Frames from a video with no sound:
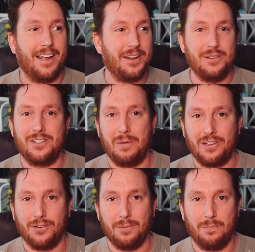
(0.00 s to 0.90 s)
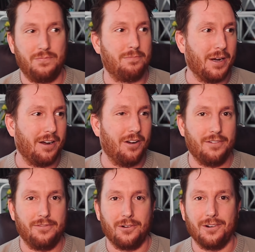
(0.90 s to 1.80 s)
thank you so much for bringing all
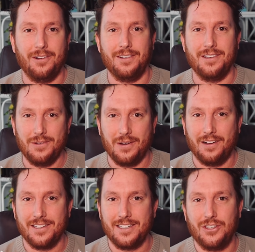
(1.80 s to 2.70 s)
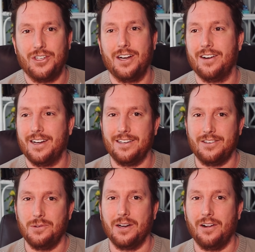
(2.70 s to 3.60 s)
the floral and doing all the stationery
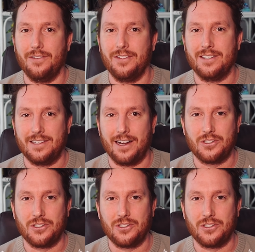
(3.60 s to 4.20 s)
and doing all of this